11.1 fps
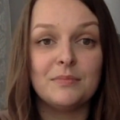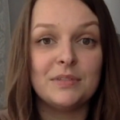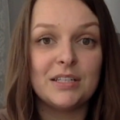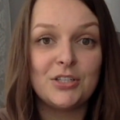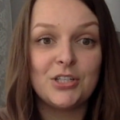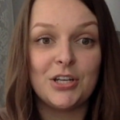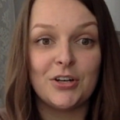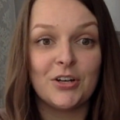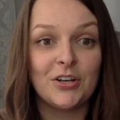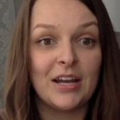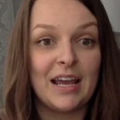ditch
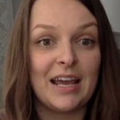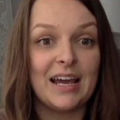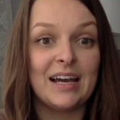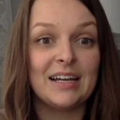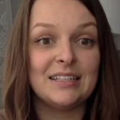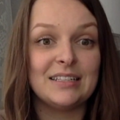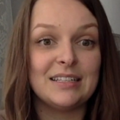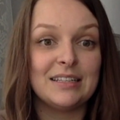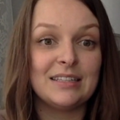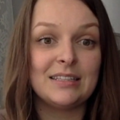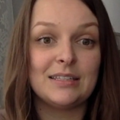here, and
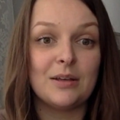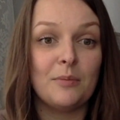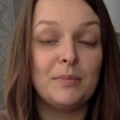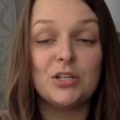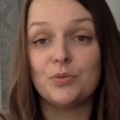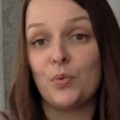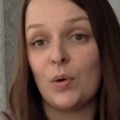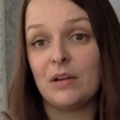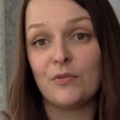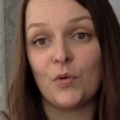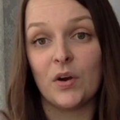this is a major point
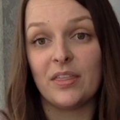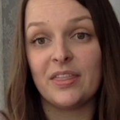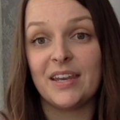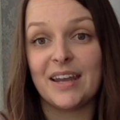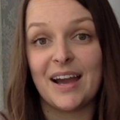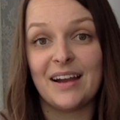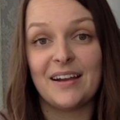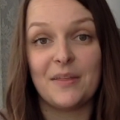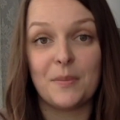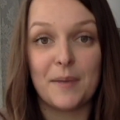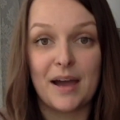for the neck and
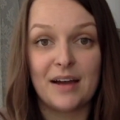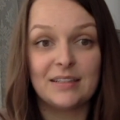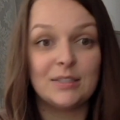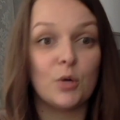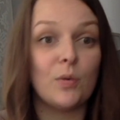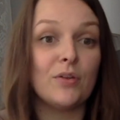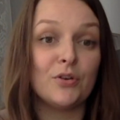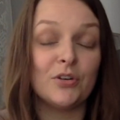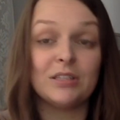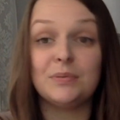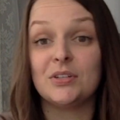the back. So whether you're
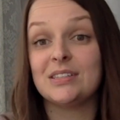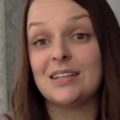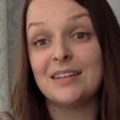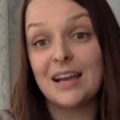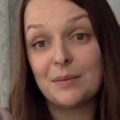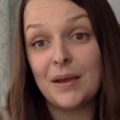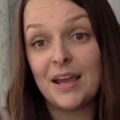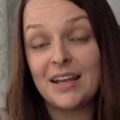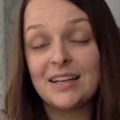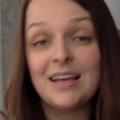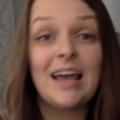experiencing neck
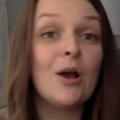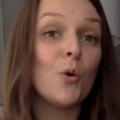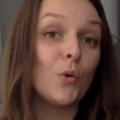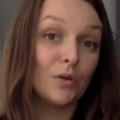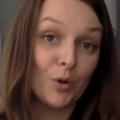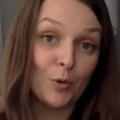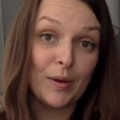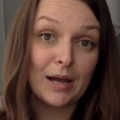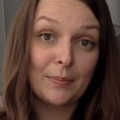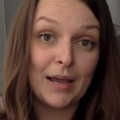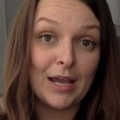pain or lower
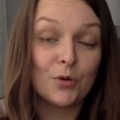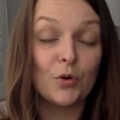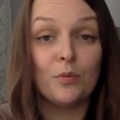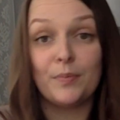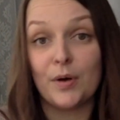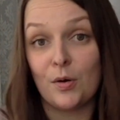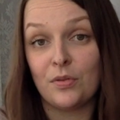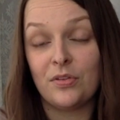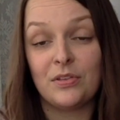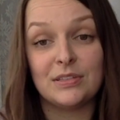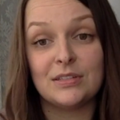back pain or
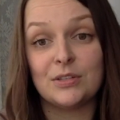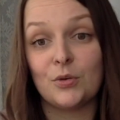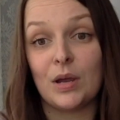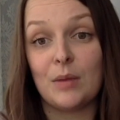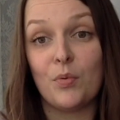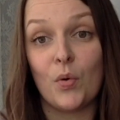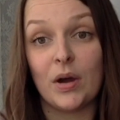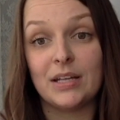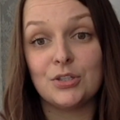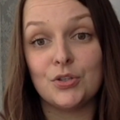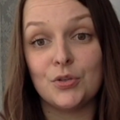both, this is a great
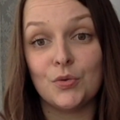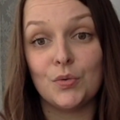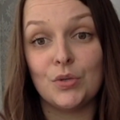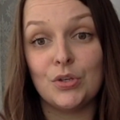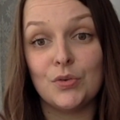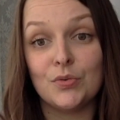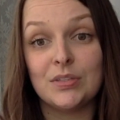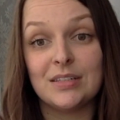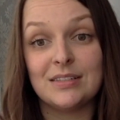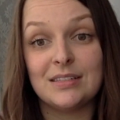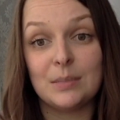point to use
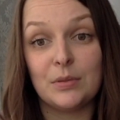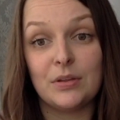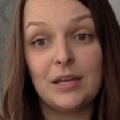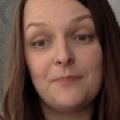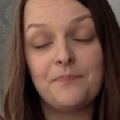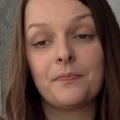and stimulate.